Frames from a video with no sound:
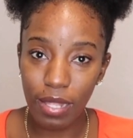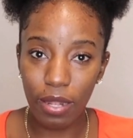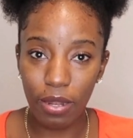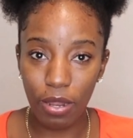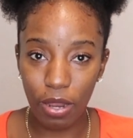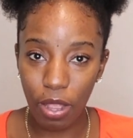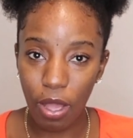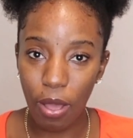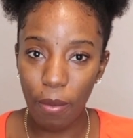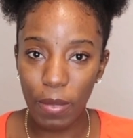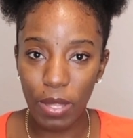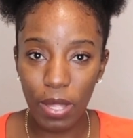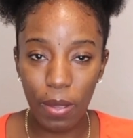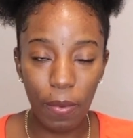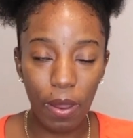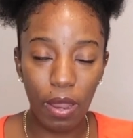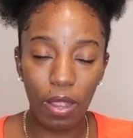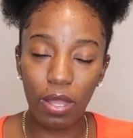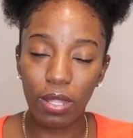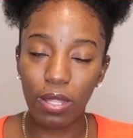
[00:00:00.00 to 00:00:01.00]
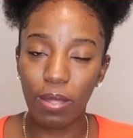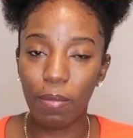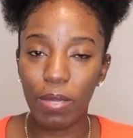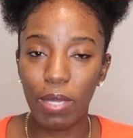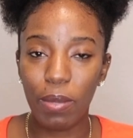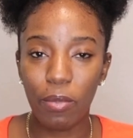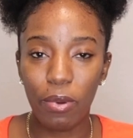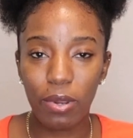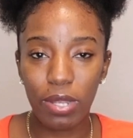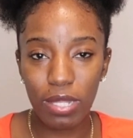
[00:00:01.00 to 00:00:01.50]
that are coming up are gonna
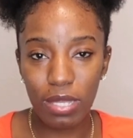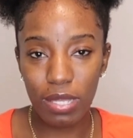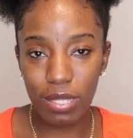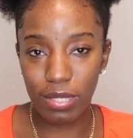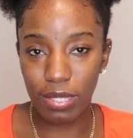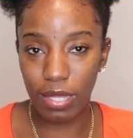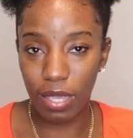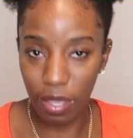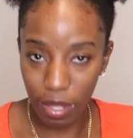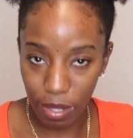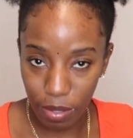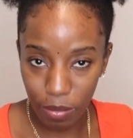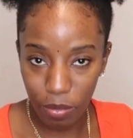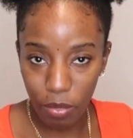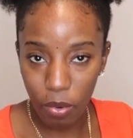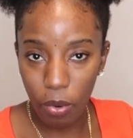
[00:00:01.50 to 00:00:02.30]
be more detailed,